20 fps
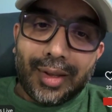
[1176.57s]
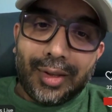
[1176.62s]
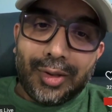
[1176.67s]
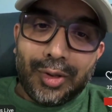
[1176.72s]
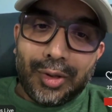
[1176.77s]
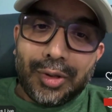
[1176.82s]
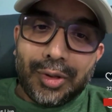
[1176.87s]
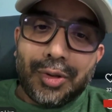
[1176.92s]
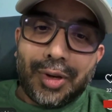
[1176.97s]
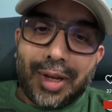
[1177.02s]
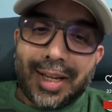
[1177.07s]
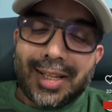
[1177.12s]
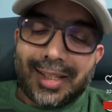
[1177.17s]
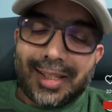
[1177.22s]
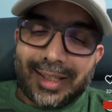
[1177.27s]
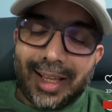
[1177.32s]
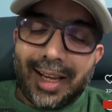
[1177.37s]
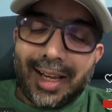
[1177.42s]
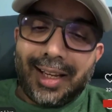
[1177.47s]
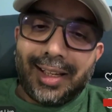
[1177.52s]
You
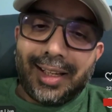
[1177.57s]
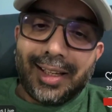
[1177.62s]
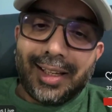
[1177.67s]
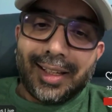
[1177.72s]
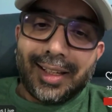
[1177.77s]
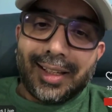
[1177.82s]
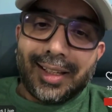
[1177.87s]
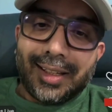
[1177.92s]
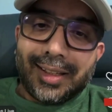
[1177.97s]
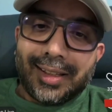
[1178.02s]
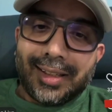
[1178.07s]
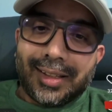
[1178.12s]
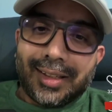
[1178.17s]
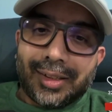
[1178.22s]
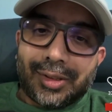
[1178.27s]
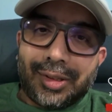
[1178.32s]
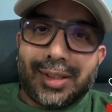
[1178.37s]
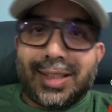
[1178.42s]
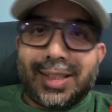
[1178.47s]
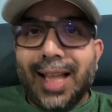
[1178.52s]
understand?
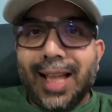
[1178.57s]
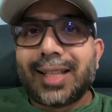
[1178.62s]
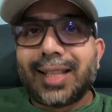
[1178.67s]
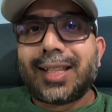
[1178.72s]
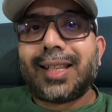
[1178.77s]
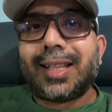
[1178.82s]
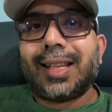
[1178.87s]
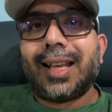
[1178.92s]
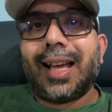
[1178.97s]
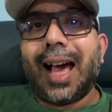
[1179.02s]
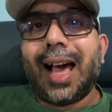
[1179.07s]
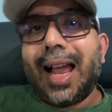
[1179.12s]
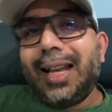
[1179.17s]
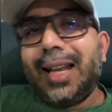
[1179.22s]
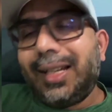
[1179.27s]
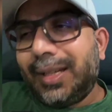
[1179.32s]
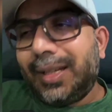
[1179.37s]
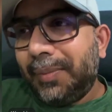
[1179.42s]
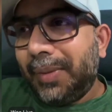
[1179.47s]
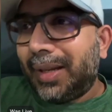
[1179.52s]
So that's
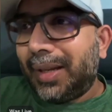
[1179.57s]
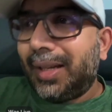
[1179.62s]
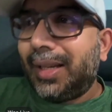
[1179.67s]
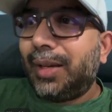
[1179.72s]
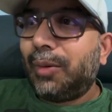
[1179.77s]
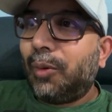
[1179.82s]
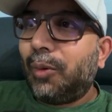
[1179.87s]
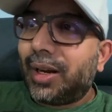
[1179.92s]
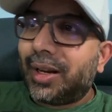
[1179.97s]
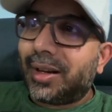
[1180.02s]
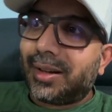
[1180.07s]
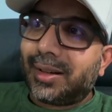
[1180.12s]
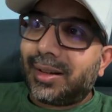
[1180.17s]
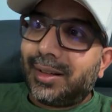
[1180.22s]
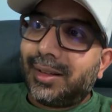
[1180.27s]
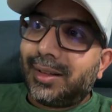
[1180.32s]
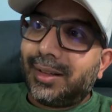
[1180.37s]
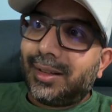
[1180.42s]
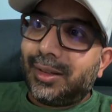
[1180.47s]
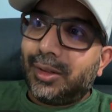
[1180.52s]
ultimately what
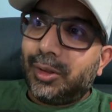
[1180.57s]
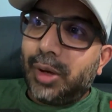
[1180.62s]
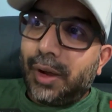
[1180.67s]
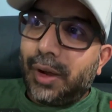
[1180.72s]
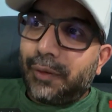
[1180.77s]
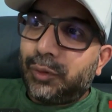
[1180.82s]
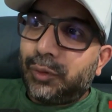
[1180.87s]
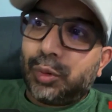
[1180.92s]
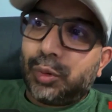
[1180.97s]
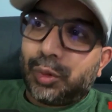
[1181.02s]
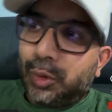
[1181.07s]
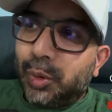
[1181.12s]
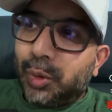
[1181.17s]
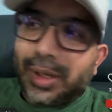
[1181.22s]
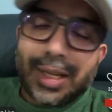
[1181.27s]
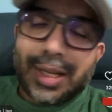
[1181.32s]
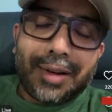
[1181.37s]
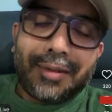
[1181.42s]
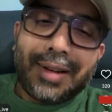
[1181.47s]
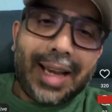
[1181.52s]
you have to do
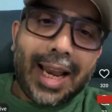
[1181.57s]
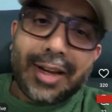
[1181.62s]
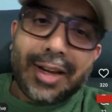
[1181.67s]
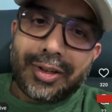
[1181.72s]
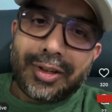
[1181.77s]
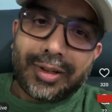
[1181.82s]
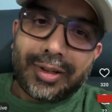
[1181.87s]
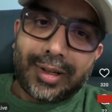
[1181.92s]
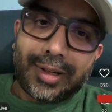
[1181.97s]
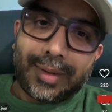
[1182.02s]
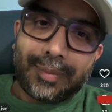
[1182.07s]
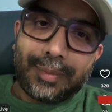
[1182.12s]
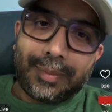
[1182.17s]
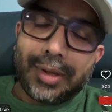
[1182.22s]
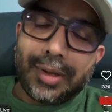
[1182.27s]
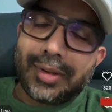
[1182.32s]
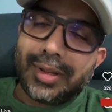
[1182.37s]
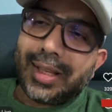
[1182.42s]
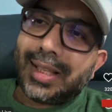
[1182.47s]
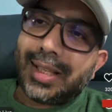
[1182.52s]
in a relationship.
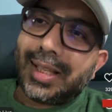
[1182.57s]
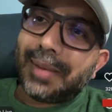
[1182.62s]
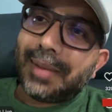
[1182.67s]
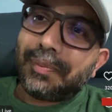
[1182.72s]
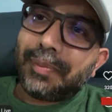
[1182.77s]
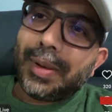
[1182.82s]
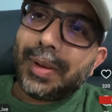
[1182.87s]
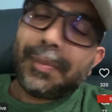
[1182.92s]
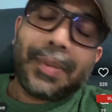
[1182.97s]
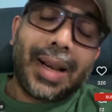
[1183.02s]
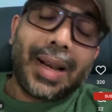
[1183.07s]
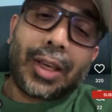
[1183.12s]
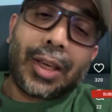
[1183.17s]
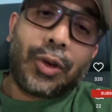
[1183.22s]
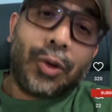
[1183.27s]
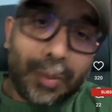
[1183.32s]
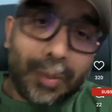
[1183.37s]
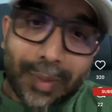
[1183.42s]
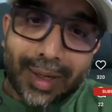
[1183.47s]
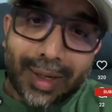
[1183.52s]
Because you see, people are
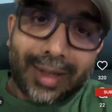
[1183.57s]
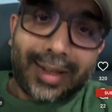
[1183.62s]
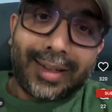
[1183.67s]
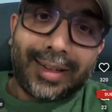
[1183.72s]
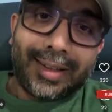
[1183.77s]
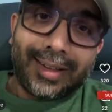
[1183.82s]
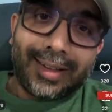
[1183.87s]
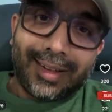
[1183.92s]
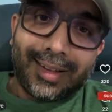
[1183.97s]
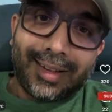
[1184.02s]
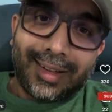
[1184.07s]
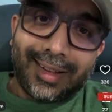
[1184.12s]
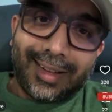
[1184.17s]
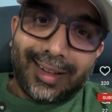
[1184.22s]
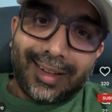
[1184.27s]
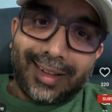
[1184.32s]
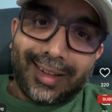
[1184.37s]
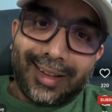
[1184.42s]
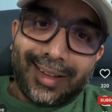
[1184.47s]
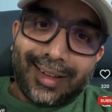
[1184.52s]
human.
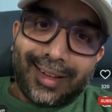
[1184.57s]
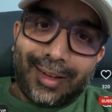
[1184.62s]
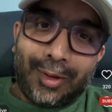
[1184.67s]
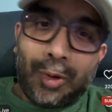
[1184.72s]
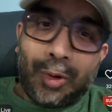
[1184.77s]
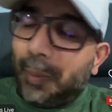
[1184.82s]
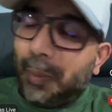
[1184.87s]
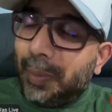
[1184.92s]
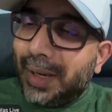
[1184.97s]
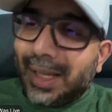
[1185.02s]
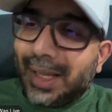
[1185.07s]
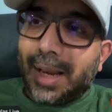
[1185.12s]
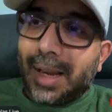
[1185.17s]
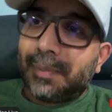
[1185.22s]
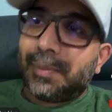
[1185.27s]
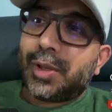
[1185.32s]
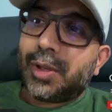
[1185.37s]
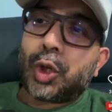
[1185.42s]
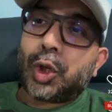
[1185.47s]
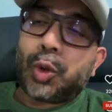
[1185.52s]
Nobody
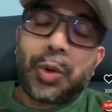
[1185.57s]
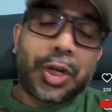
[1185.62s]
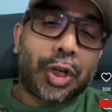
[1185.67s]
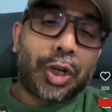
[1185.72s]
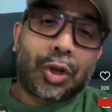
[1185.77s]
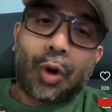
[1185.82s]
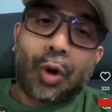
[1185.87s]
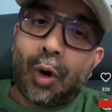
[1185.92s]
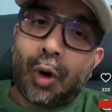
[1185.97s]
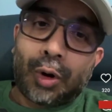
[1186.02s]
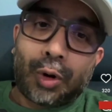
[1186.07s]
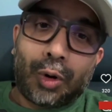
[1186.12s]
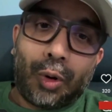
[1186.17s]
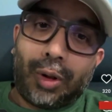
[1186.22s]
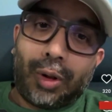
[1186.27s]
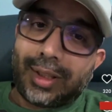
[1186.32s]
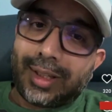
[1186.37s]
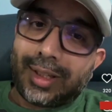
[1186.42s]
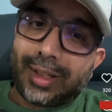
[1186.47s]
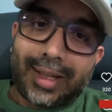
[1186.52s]
can be switched on
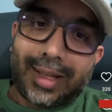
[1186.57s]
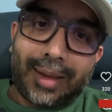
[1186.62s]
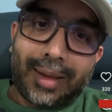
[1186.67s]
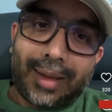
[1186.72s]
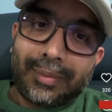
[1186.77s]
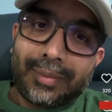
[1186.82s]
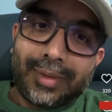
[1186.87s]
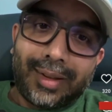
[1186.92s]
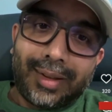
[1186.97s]
all the time.